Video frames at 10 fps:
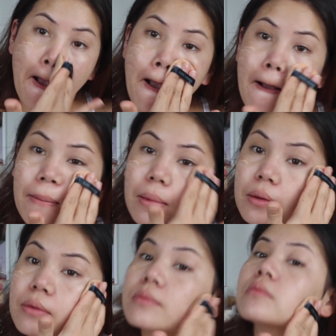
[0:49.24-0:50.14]
So this
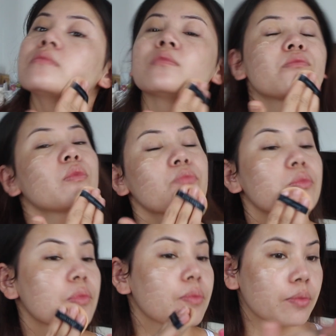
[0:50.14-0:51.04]
look is very
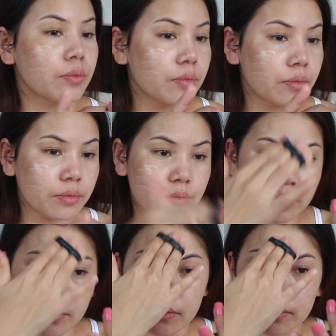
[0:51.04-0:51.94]
simple and
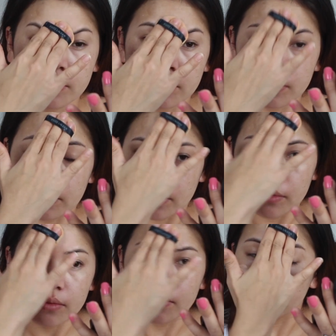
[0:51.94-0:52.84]
no
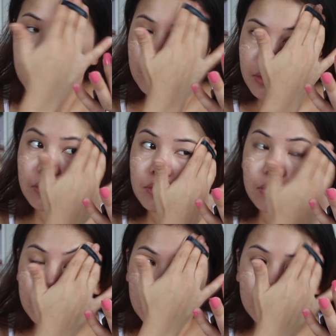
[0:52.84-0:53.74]
foundation, no concealer,
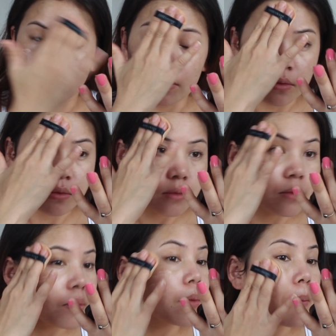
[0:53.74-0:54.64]
no any drama,
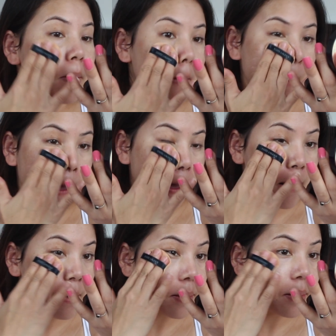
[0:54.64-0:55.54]
no any full
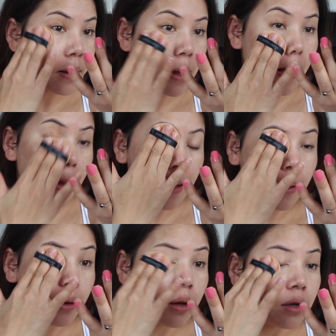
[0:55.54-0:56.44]
coverage, because we are
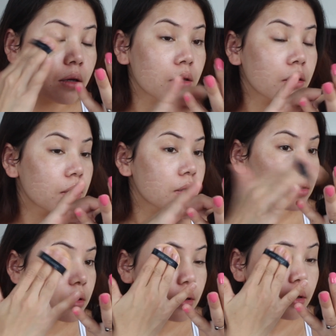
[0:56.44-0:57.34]
getting late.
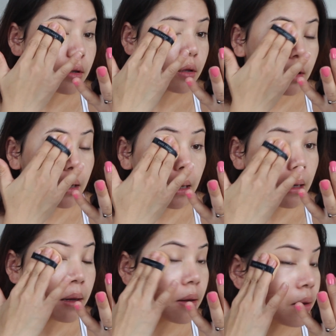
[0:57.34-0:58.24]
And
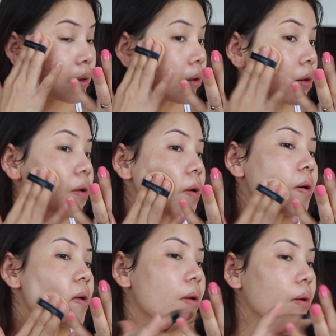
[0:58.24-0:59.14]
you don't have to worry
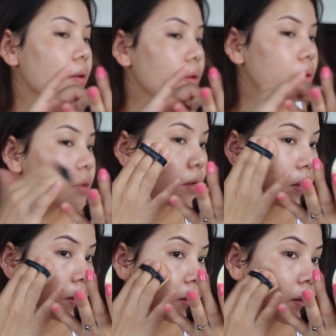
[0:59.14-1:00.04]
about your skin
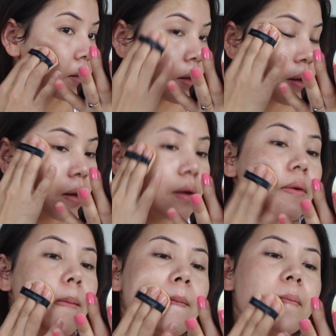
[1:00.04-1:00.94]
texture because no one is